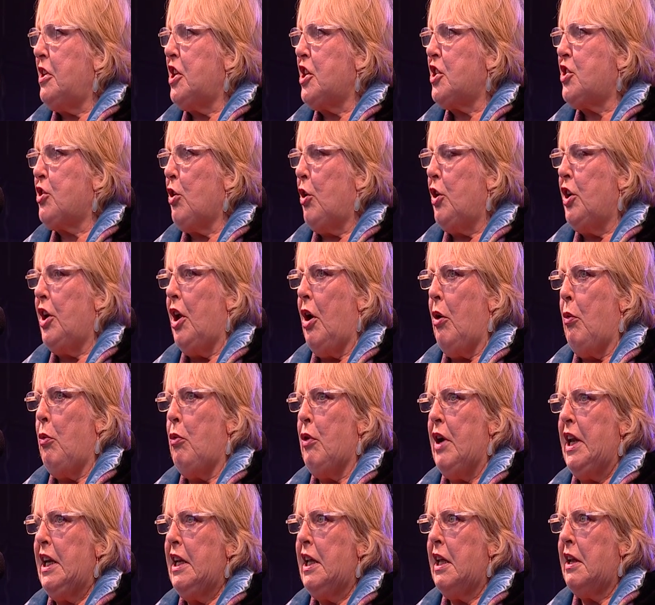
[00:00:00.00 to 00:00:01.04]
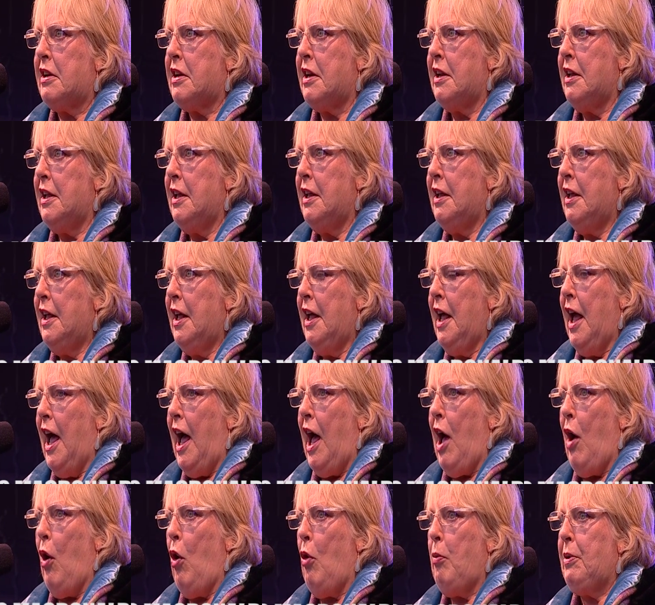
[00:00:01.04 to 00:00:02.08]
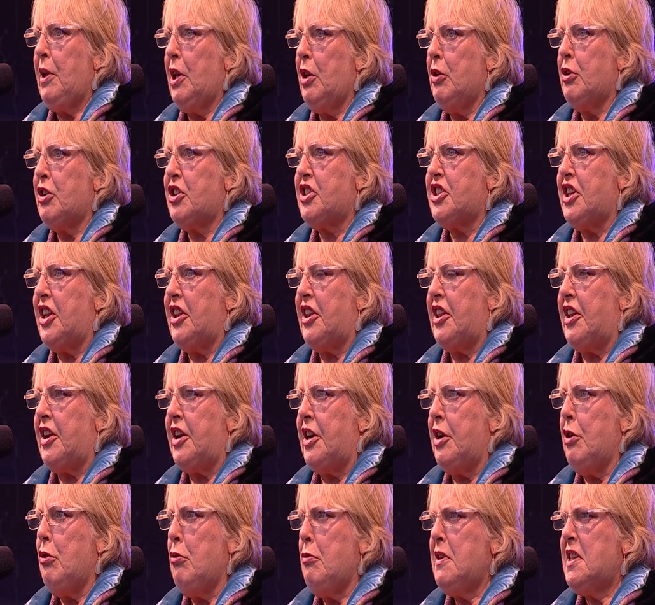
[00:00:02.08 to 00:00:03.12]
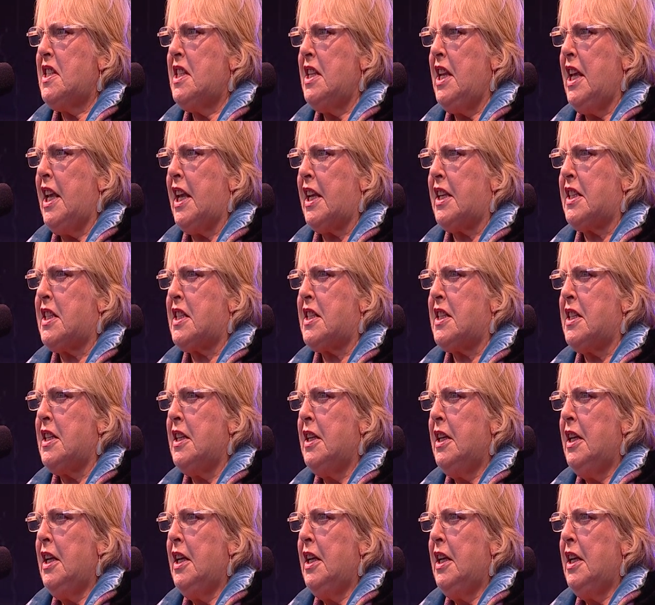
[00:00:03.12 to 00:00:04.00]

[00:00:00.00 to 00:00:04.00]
is on a winner. I hope he looks at the railways next.